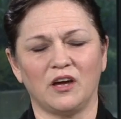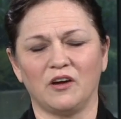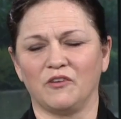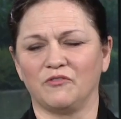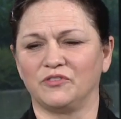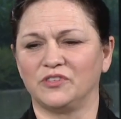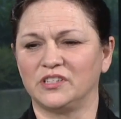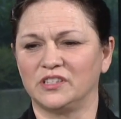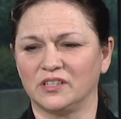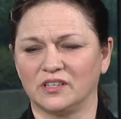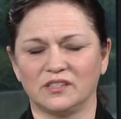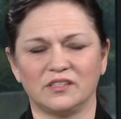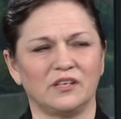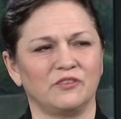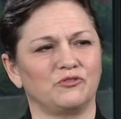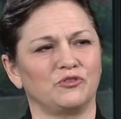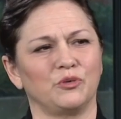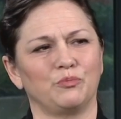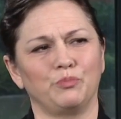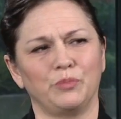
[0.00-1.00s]
of
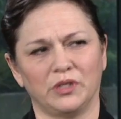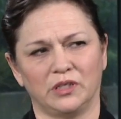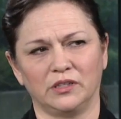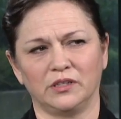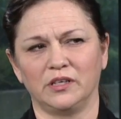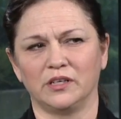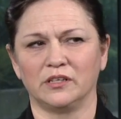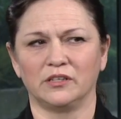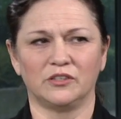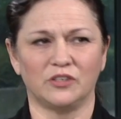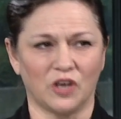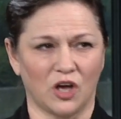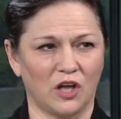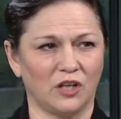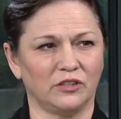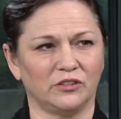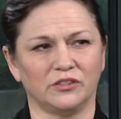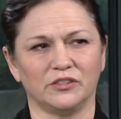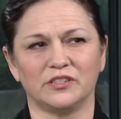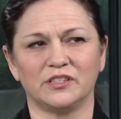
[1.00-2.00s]
$600 billion
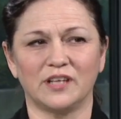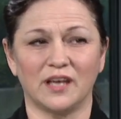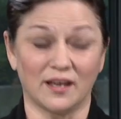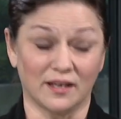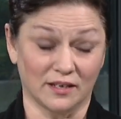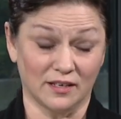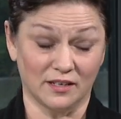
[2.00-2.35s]
a